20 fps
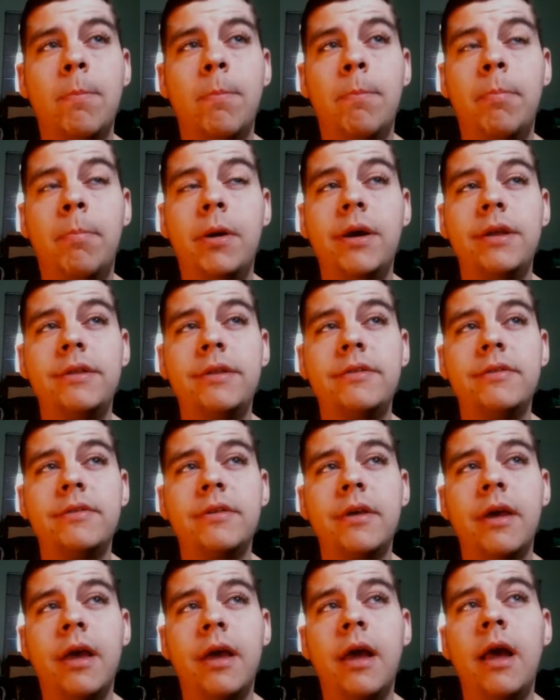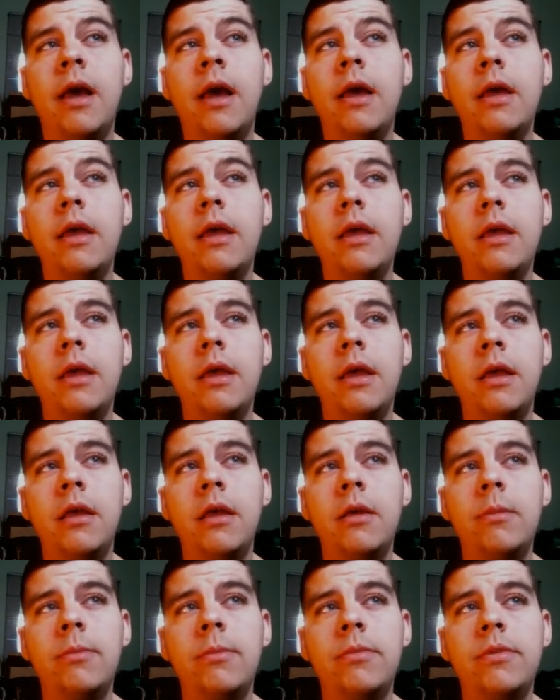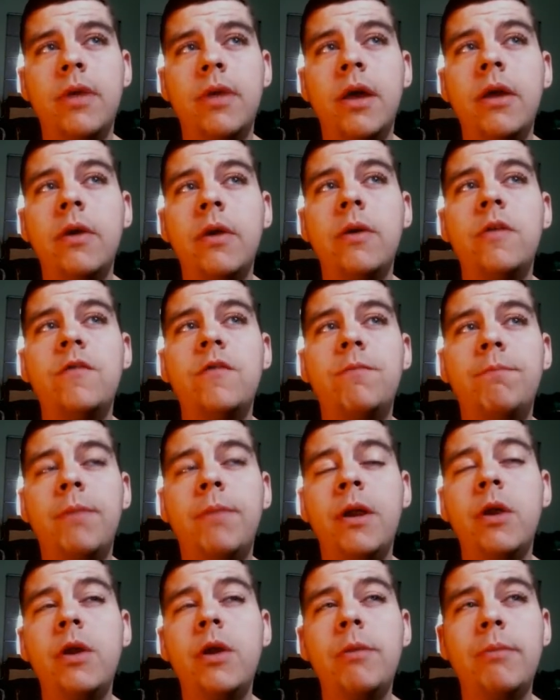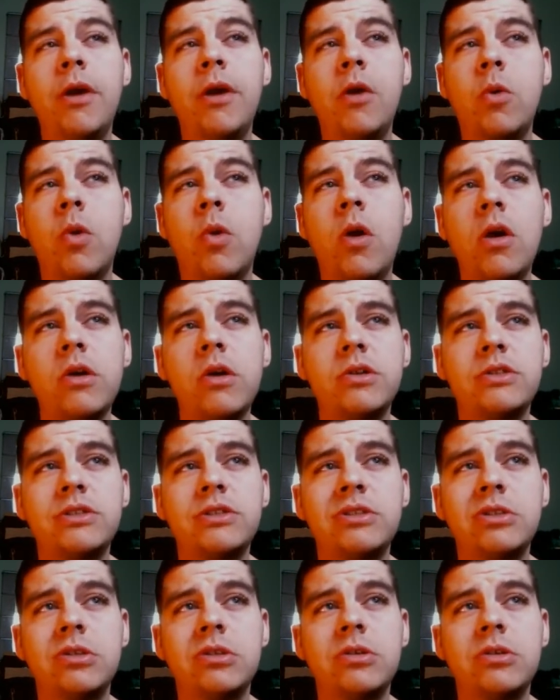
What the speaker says: But I am tired of bearing my cross.